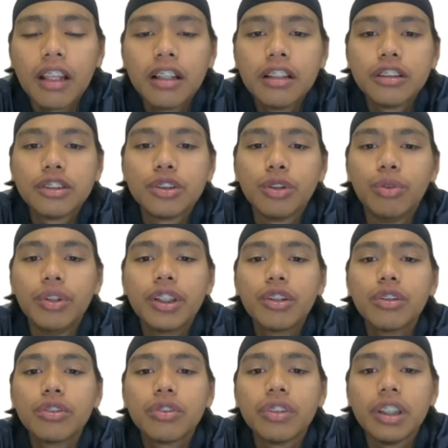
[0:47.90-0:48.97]
So we
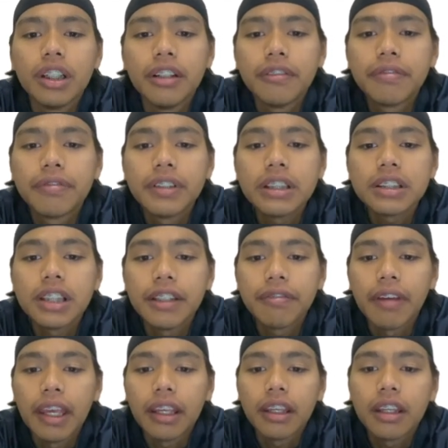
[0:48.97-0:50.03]
go to the first
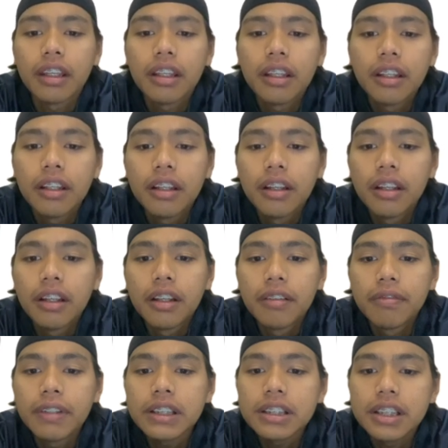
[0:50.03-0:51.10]
defect.
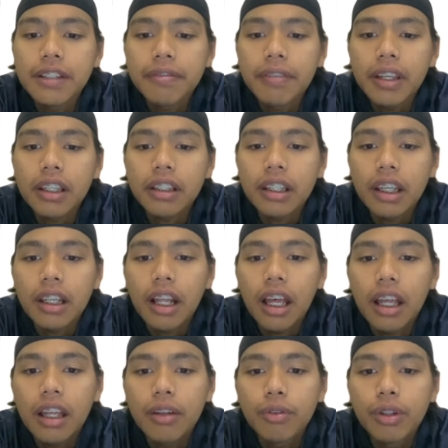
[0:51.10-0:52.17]
First defect that
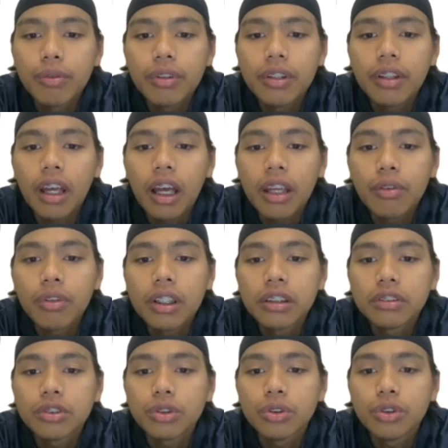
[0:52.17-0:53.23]
I
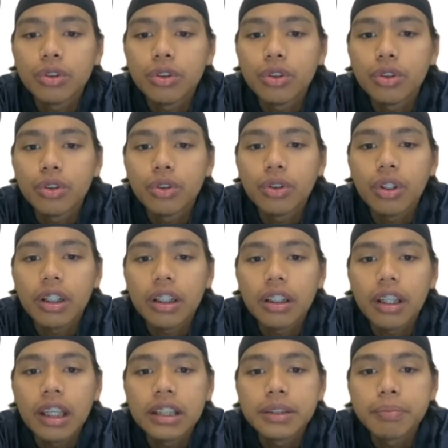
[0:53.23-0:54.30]
want to
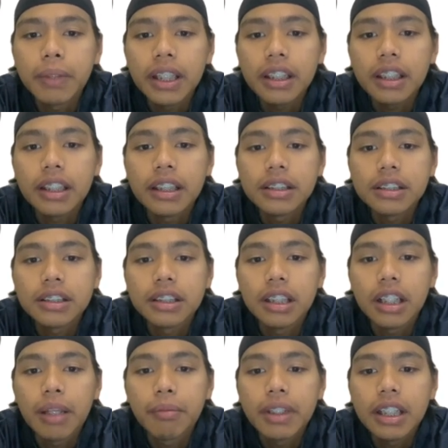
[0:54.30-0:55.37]
explain is
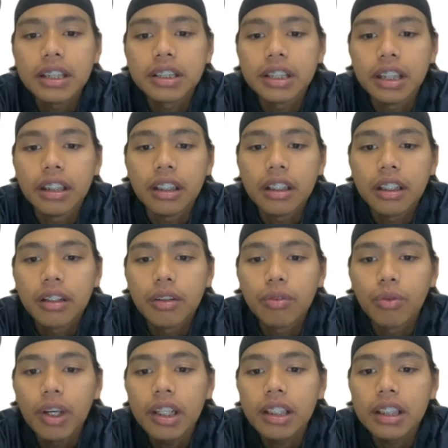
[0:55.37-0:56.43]
delamination.
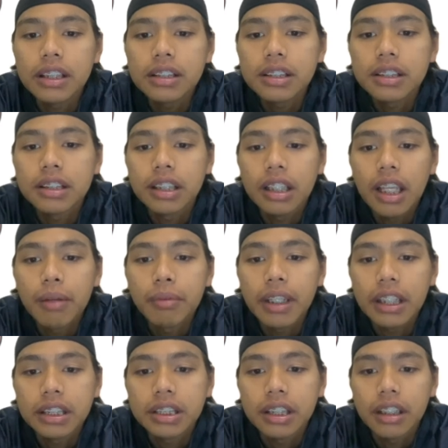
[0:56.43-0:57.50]
What is
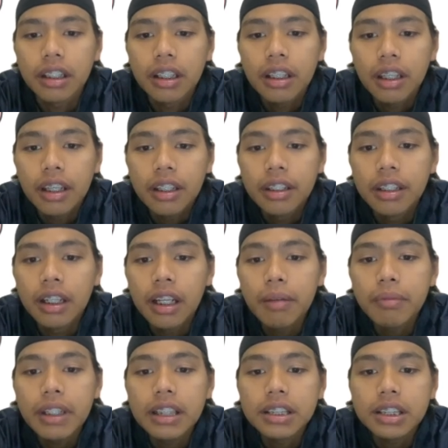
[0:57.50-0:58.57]
delamination?
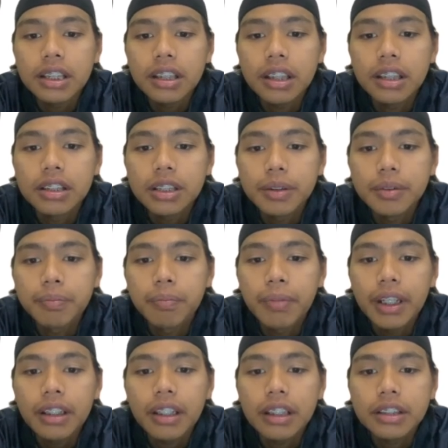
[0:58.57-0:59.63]
Delamination is
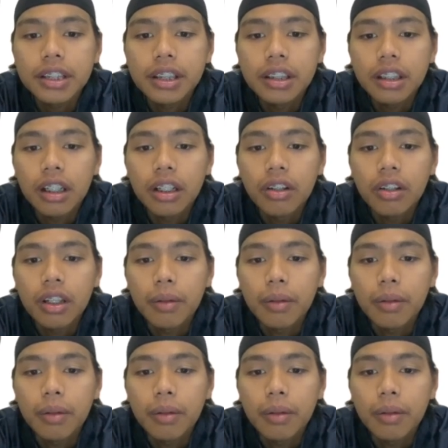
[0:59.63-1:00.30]
sprayitation along a